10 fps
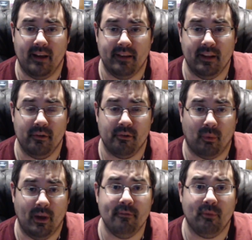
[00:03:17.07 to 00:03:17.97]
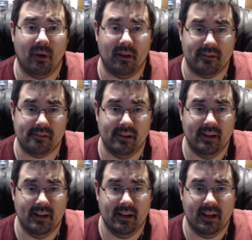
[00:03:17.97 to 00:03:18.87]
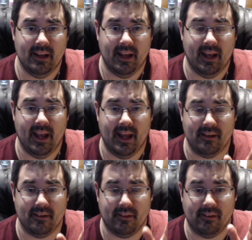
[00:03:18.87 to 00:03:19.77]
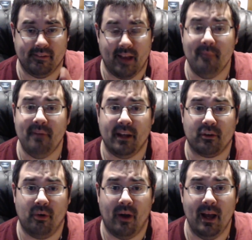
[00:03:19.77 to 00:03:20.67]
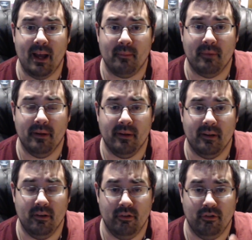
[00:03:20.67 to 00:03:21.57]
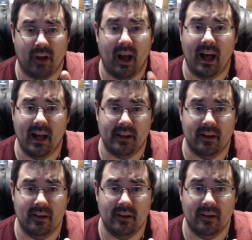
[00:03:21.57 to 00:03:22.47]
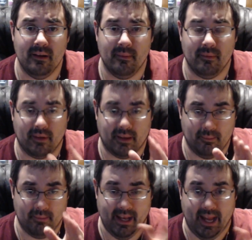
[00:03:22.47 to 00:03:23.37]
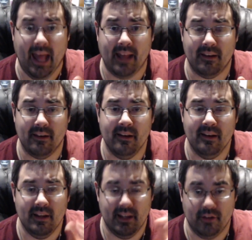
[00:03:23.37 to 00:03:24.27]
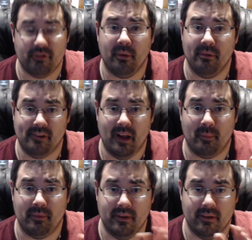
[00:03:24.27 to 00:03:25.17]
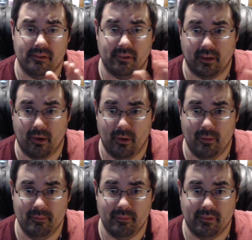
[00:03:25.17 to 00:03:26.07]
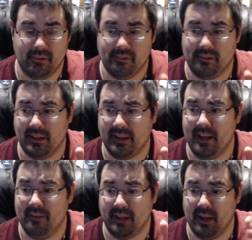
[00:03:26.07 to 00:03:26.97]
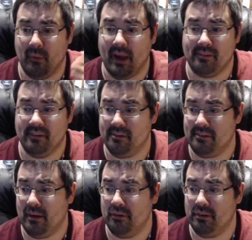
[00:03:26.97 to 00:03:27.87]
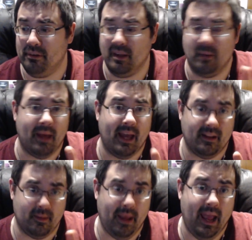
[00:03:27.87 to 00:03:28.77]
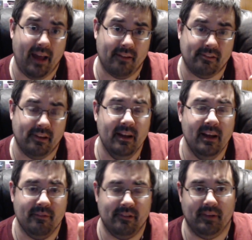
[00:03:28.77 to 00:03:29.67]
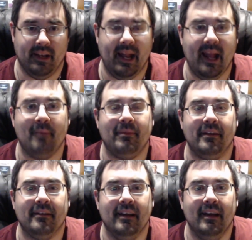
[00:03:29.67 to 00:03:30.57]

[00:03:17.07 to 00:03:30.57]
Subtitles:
Tailor's Wife was. And to stop that crime, John Manhattan, he shows up years ago. So this is like kind of, again, waxing nostalgia, looking back at the past, something that happened.